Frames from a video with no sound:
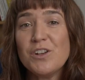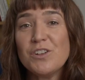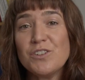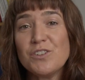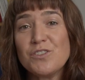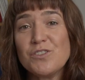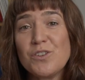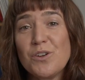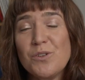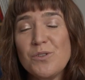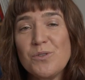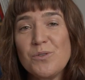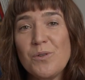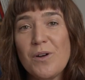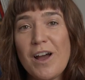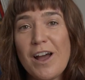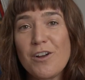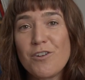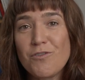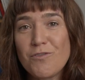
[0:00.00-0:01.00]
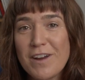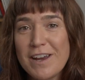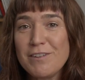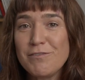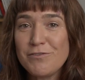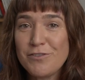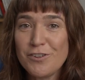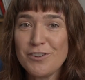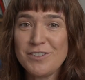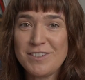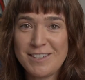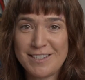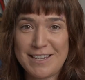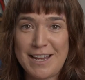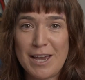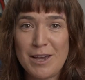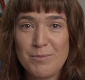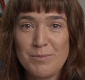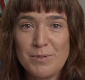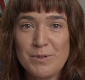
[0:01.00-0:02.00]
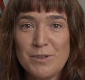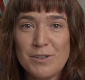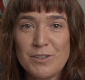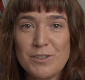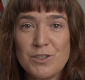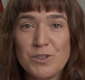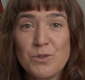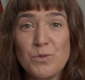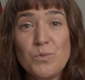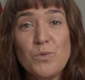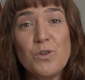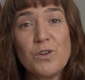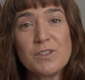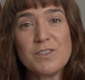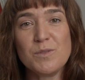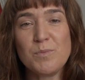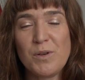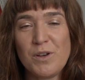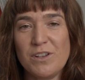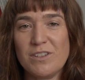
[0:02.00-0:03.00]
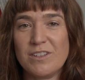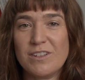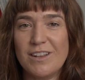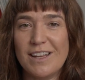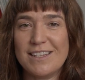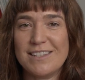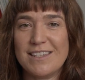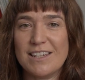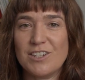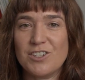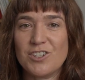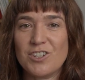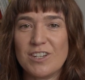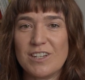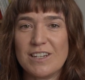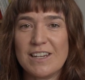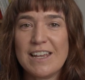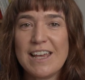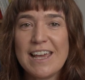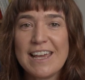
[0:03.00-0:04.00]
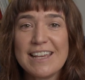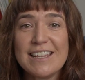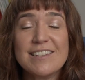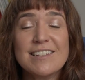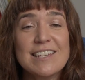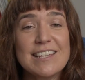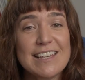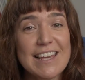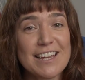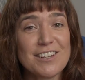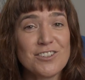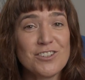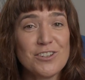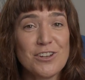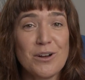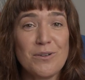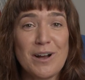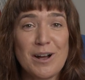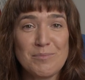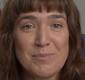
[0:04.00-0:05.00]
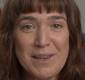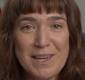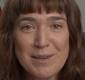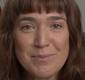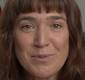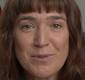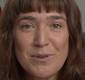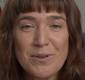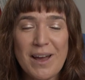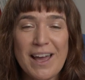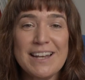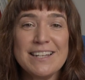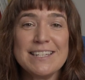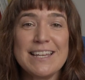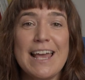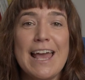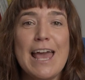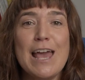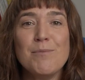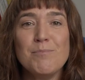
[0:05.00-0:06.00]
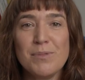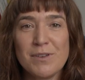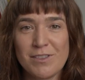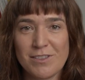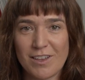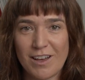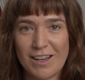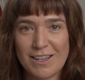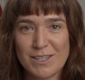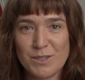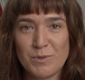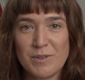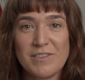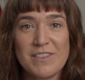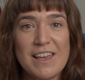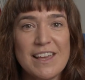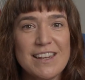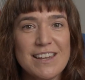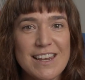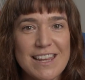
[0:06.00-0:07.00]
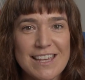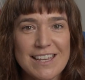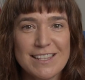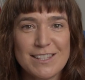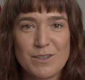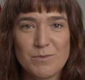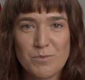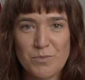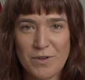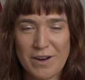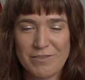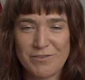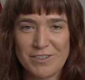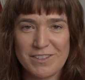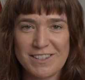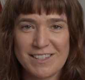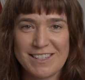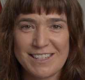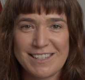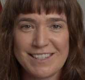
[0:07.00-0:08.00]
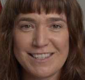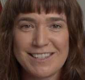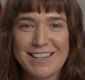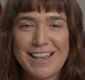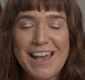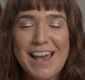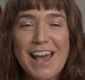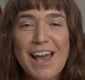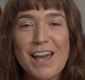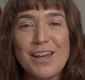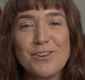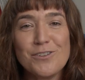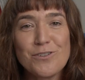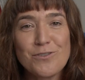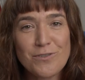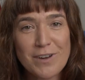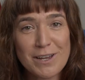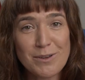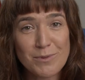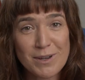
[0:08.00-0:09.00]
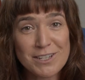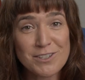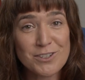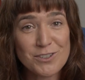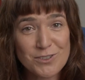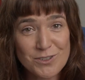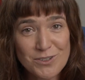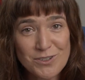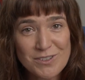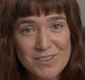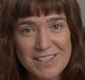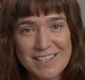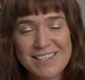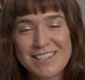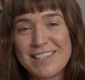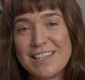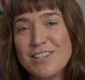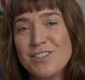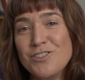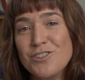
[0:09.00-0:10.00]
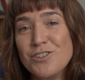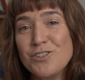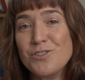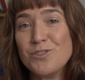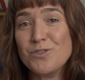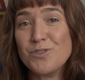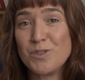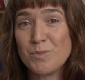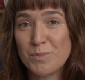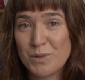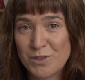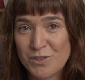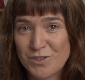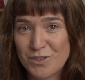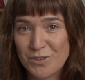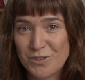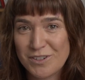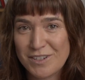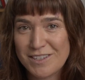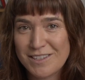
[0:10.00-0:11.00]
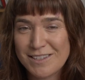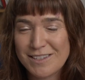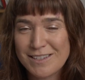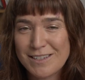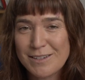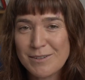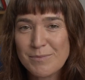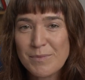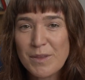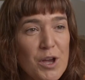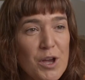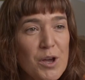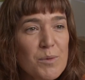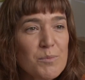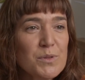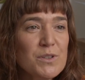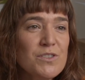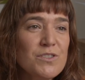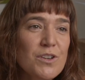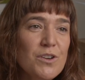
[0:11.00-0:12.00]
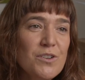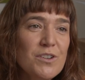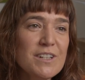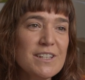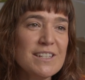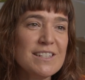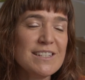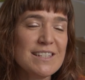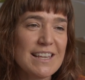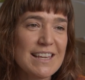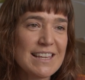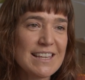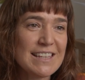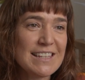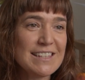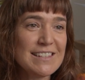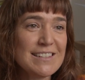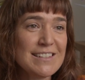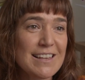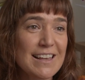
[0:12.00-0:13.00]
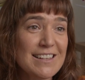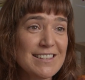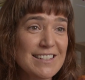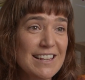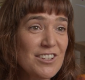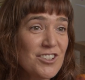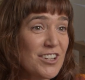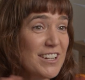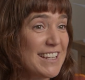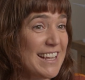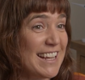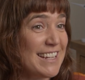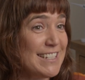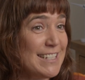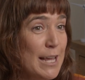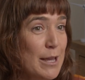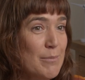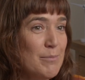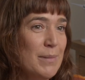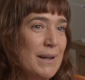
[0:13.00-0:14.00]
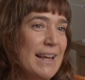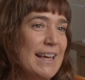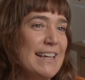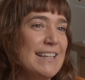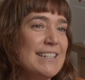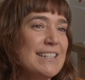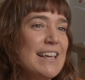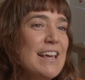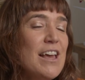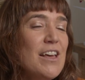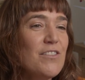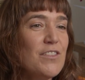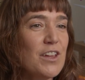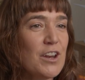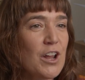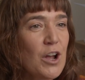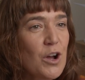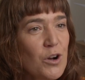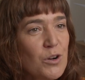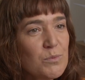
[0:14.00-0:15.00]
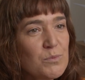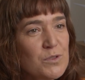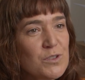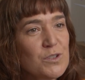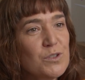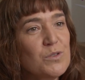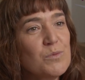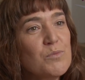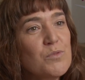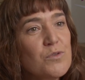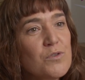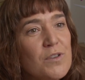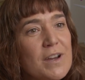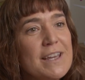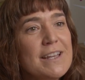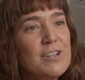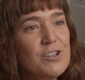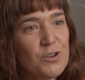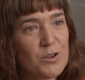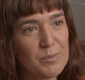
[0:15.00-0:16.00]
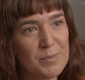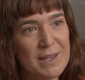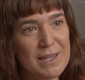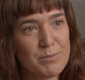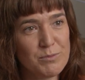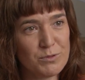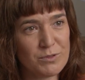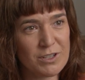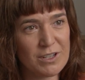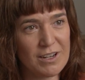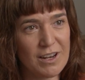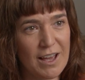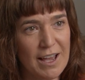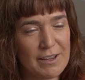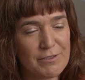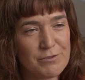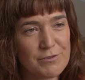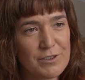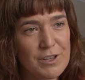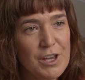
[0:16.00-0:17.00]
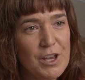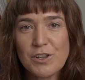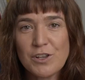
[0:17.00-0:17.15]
So a great first step towards personalization is to get to know our people and to empathize with their needs and preferences. And a great way to do this is to use personas. Personas is essentially a template that helps you bring your people to life.